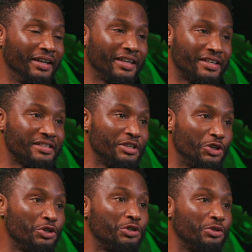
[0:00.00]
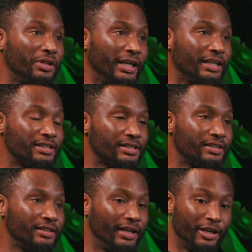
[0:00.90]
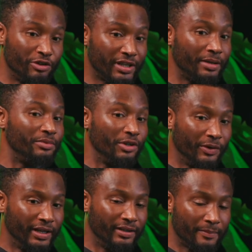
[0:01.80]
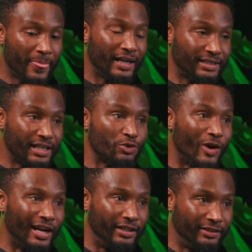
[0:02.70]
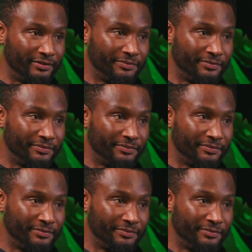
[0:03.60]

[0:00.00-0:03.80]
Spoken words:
Because you do this and you keep doing, it takes one.